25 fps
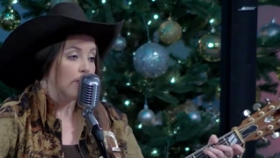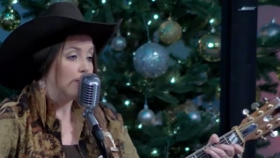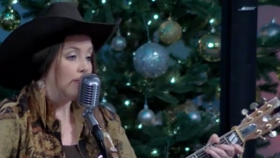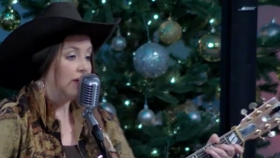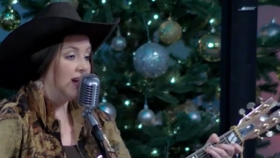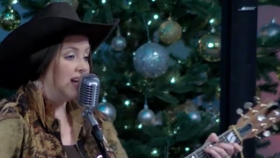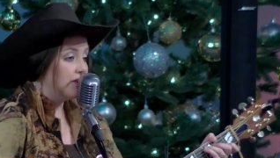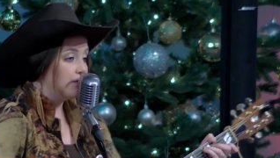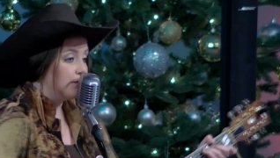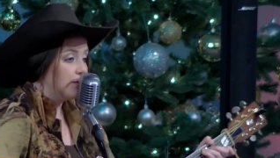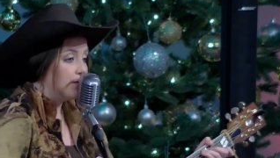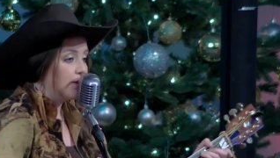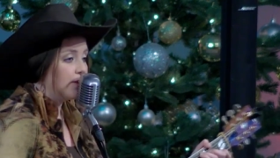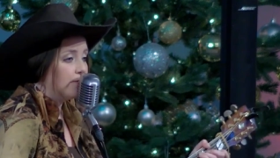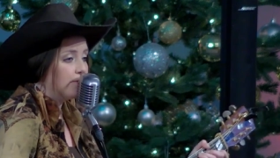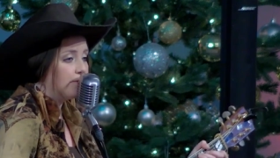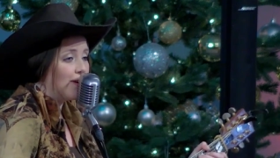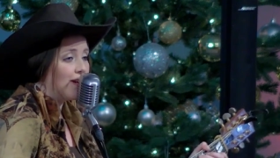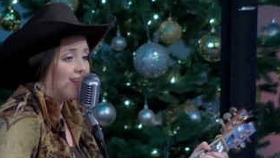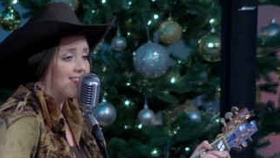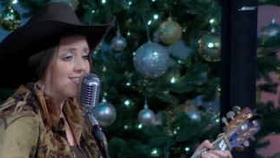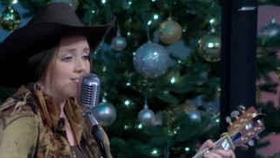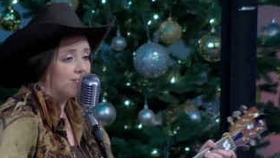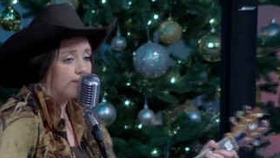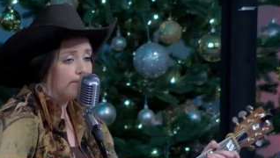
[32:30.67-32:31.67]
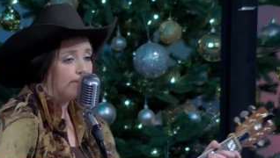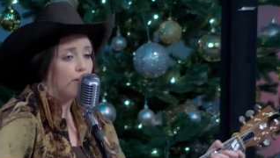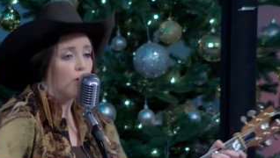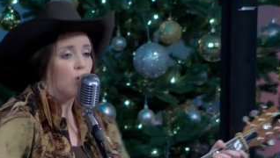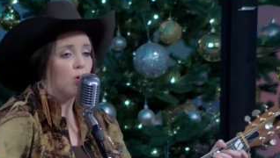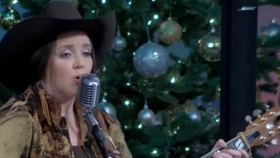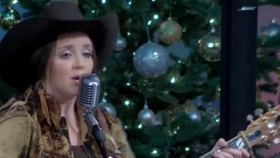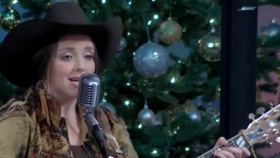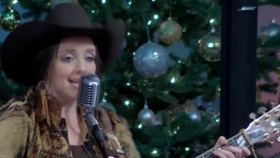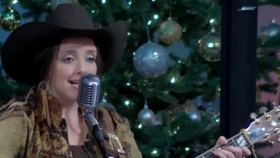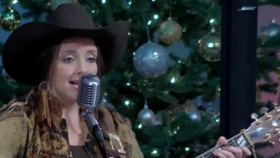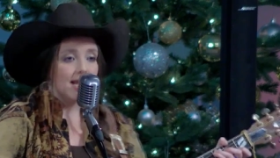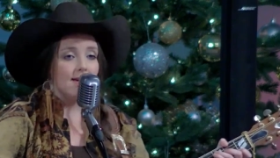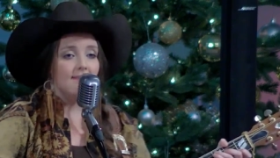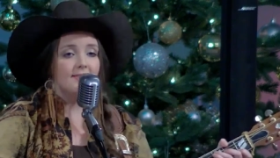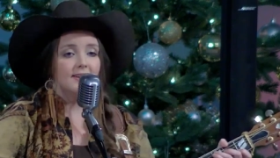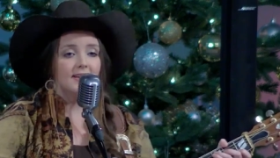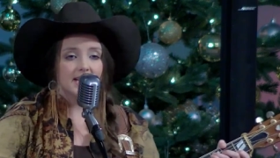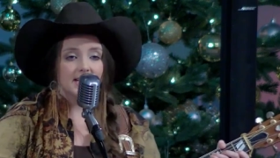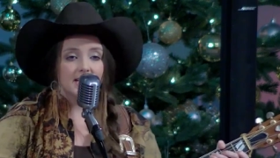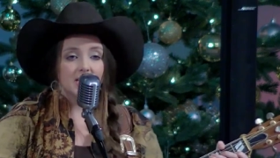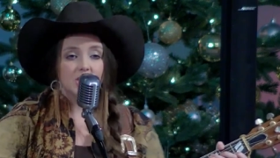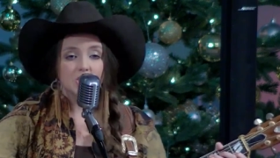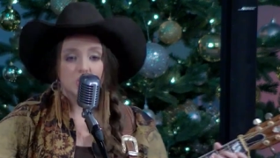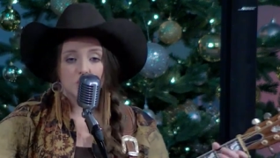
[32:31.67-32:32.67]
Made from the feathers of four and
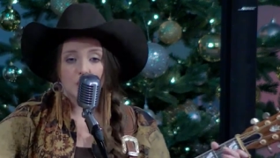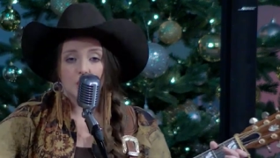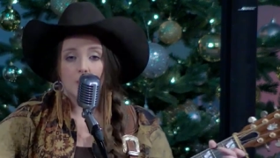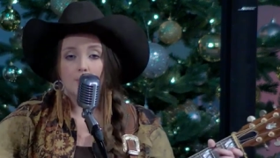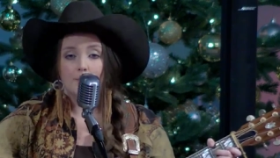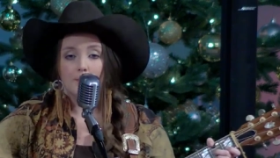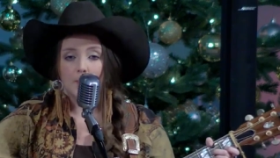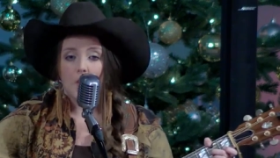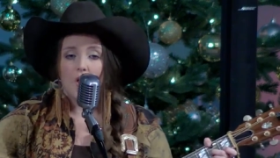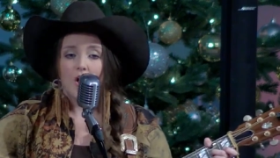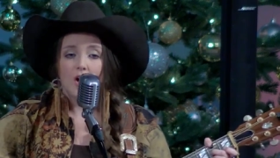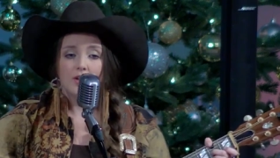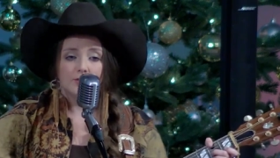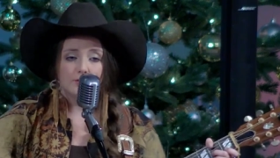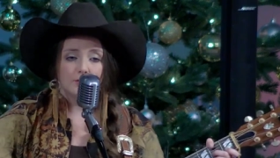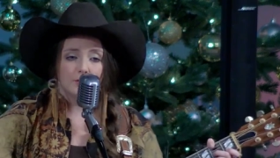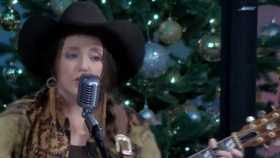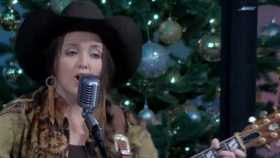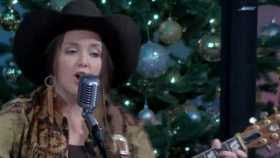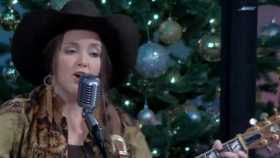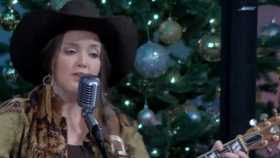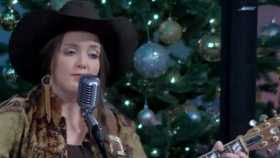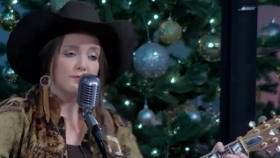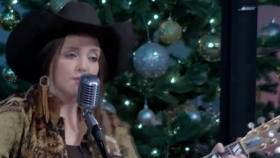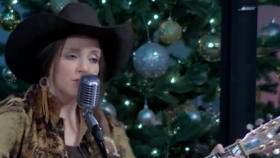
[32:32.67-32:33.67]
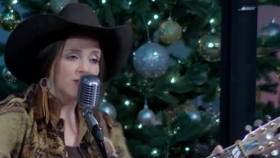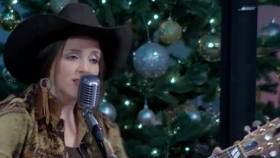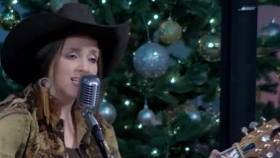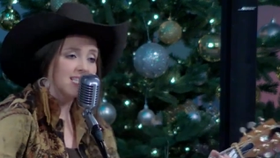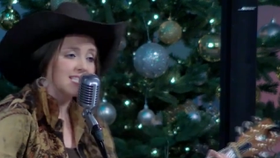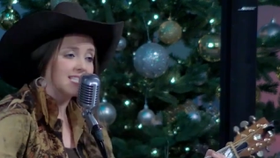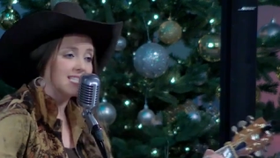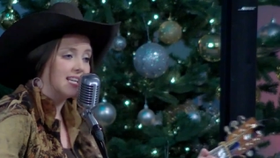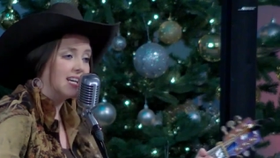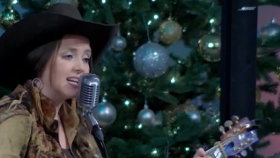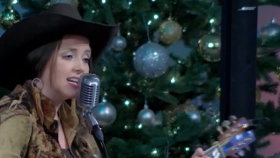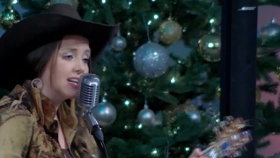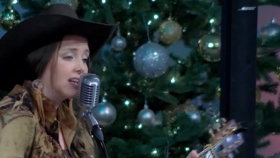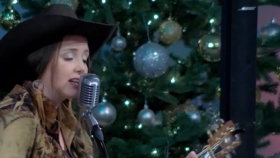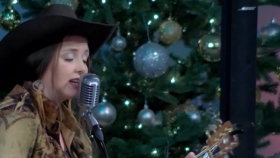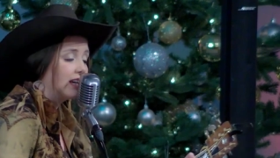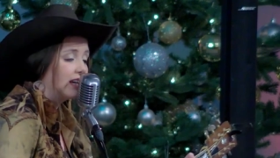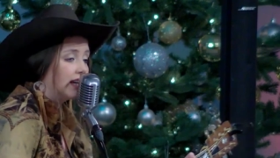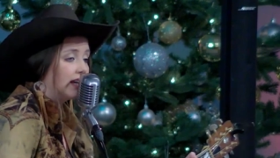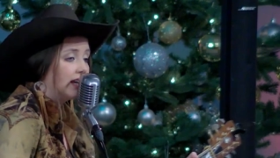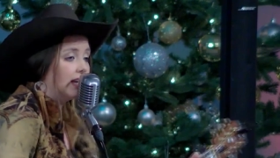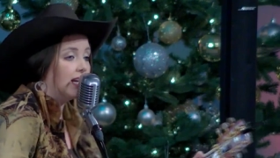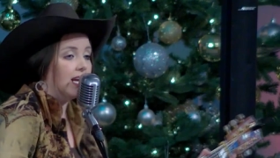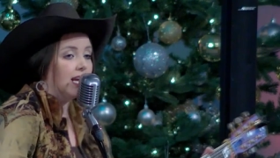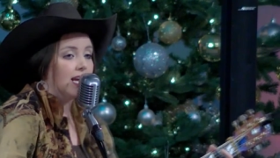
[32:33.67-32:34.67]
eleven geese, took a ball of cloth for the
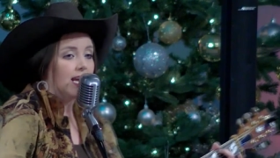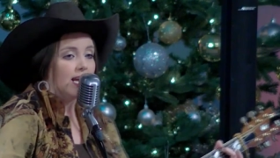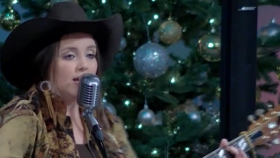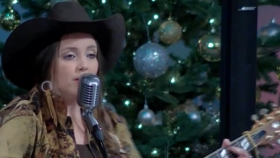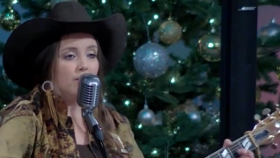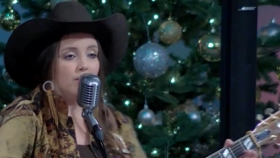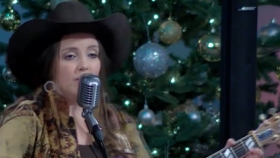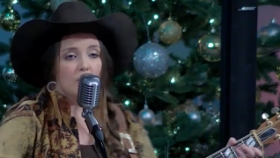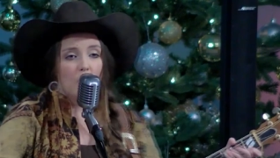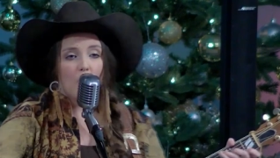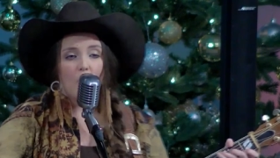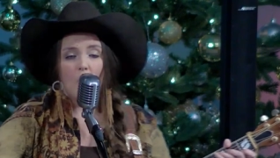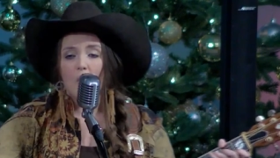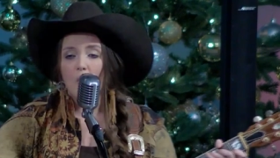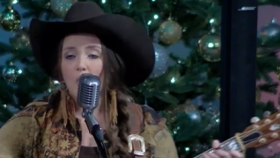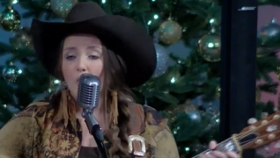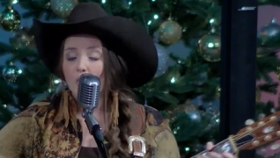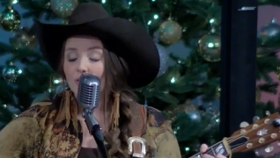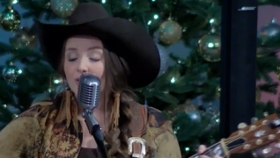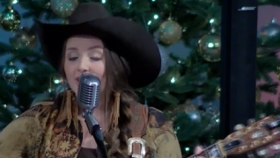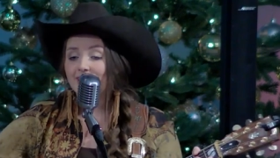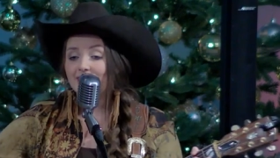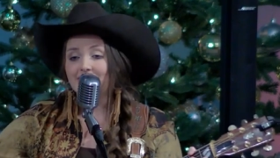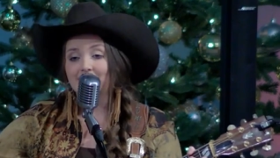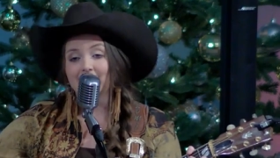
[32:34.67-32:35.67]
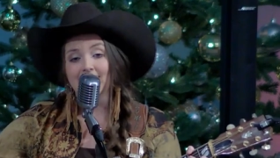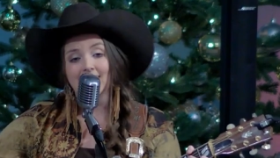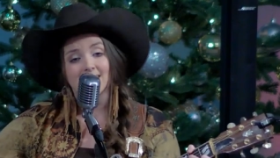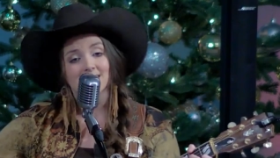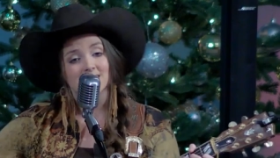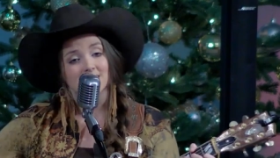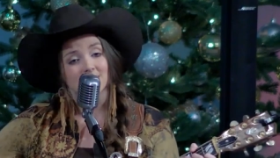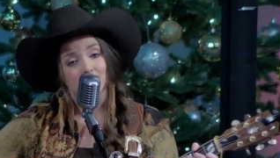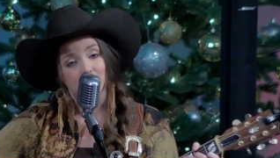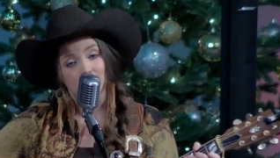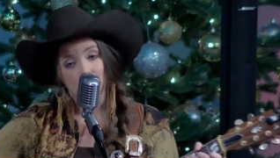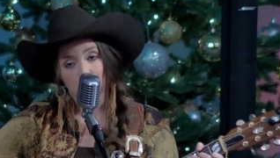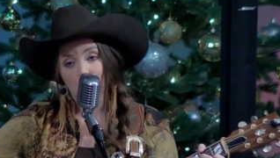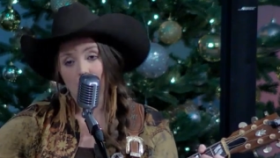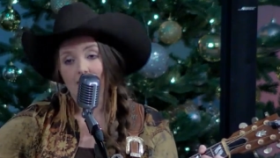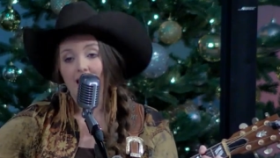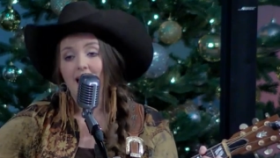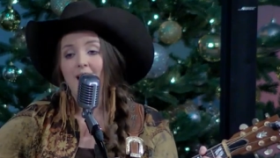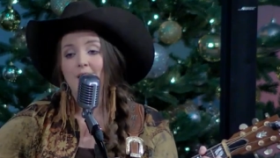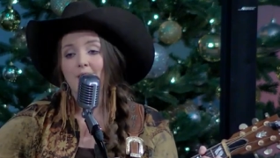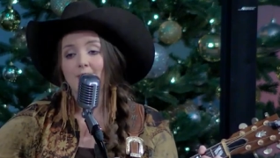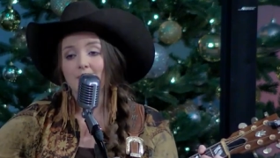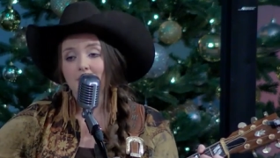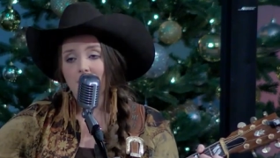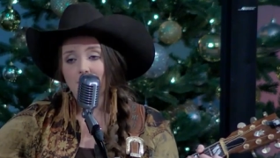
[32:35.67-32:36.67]
tick. It would hold their kids and four
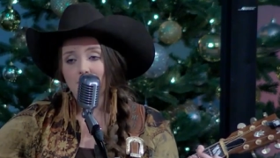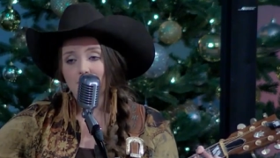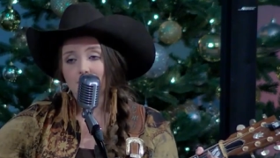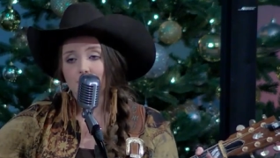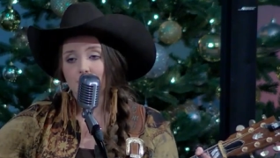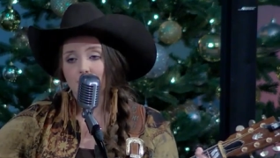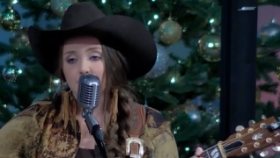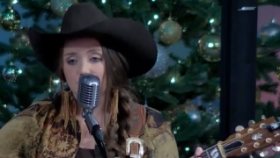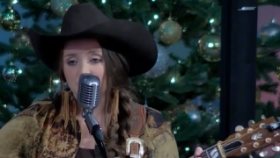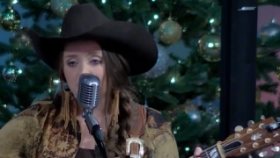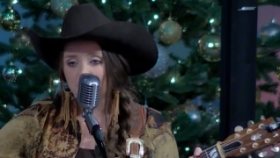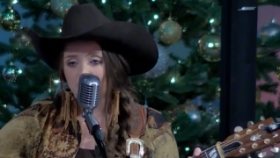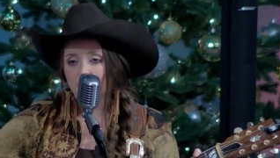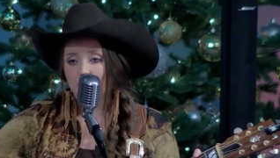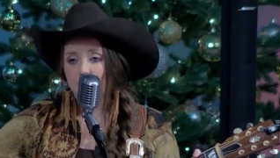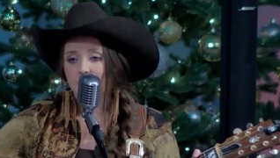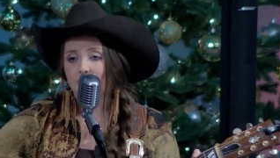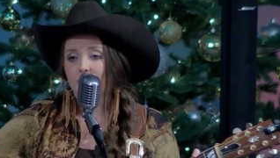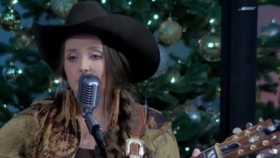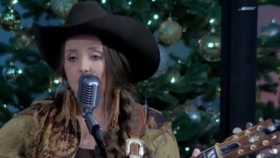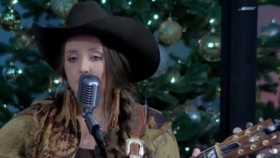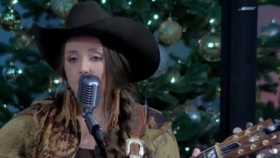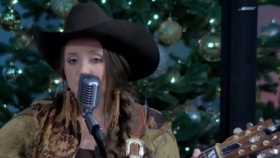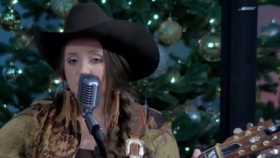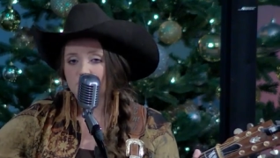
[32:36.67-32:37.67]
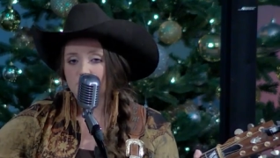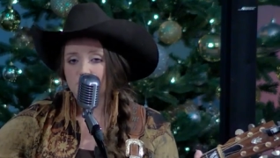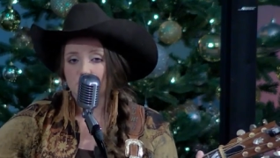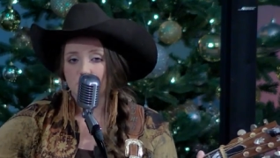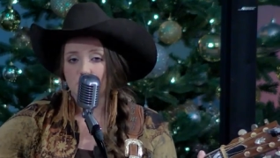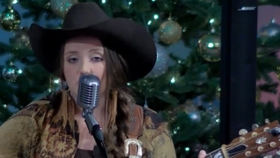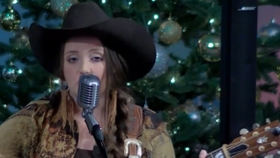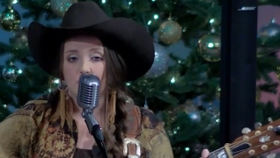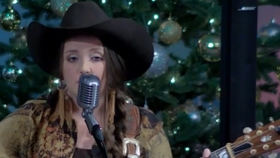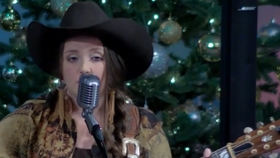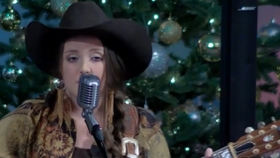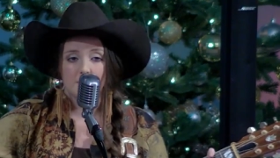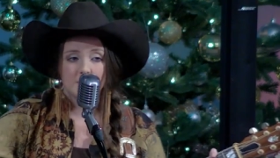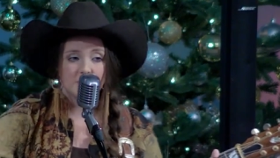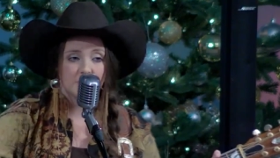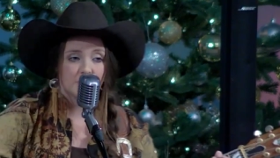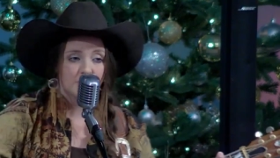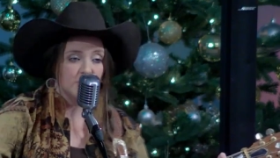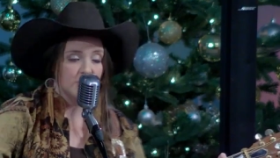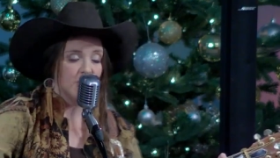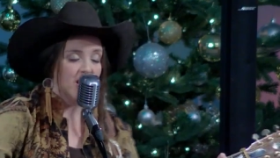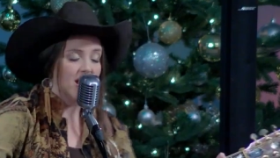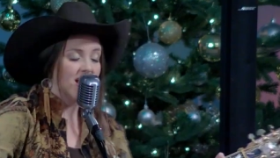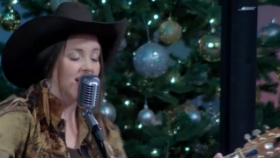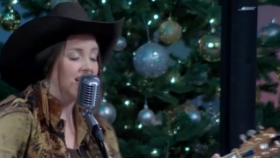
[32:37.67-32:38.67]
hound dogs and a piggy we stole from the
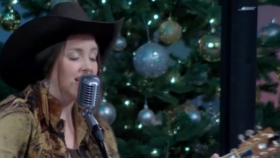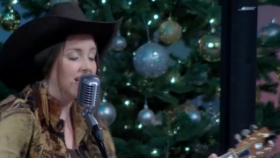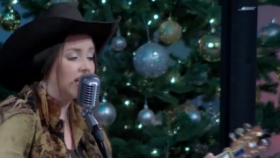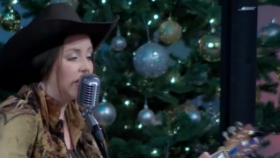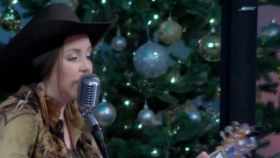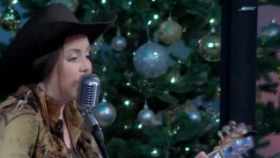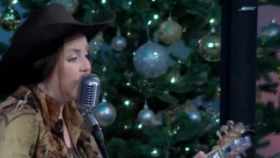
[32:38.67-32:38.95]
shed.